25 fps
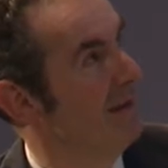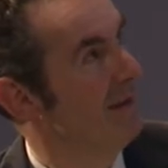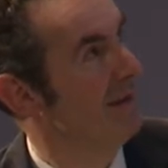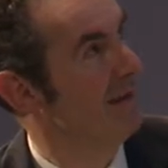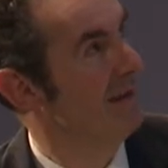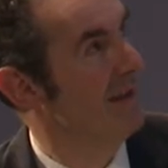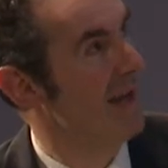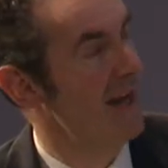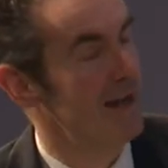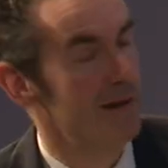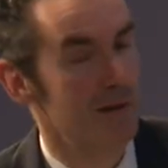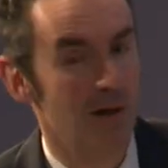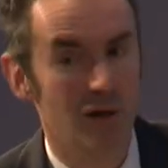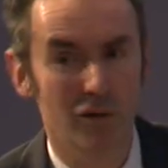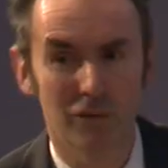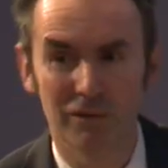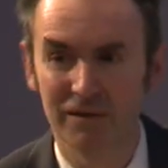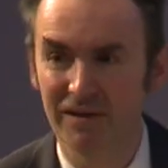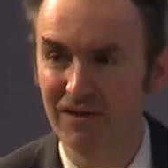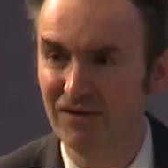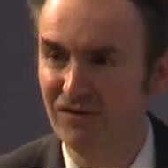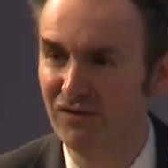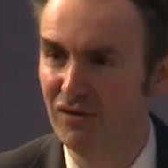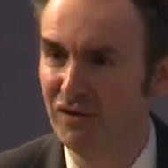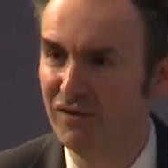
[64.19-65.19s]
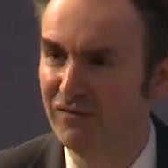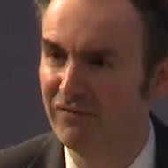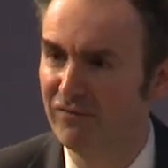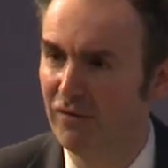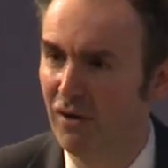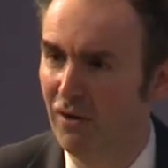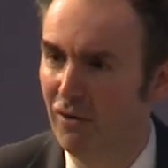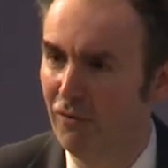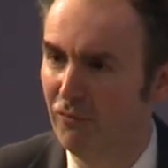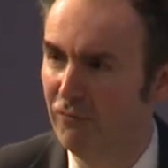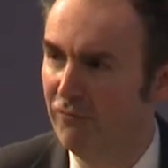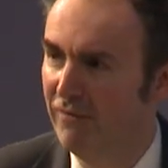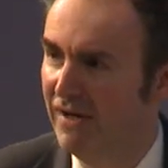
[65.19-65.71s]
that hand-holding is used for
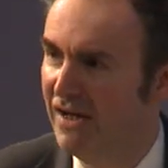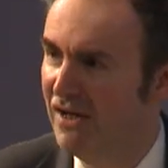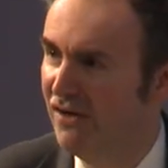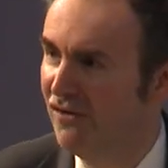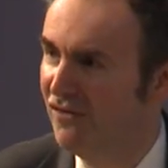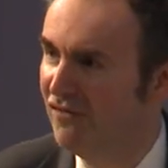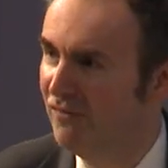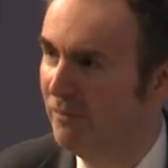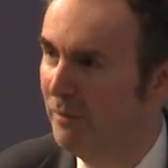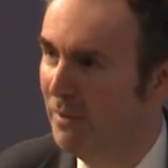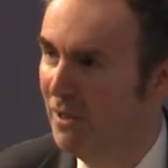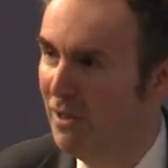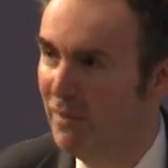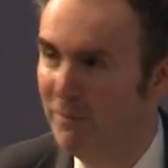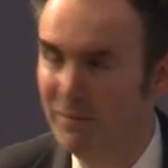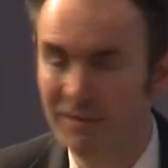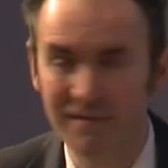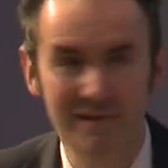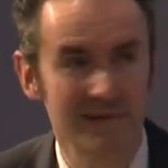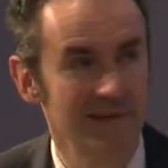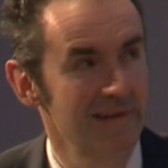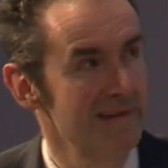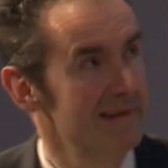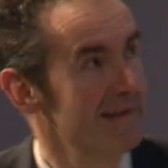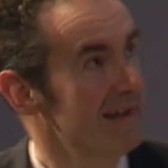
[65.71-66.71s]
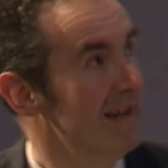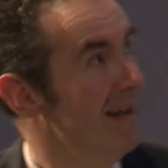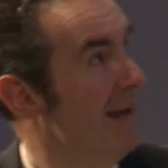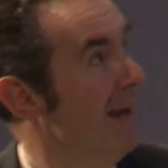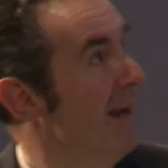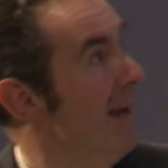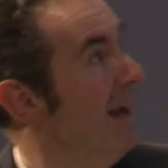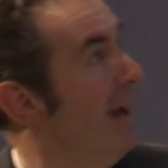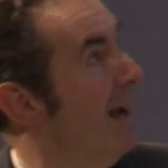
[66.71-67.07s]
a whole range of purposes.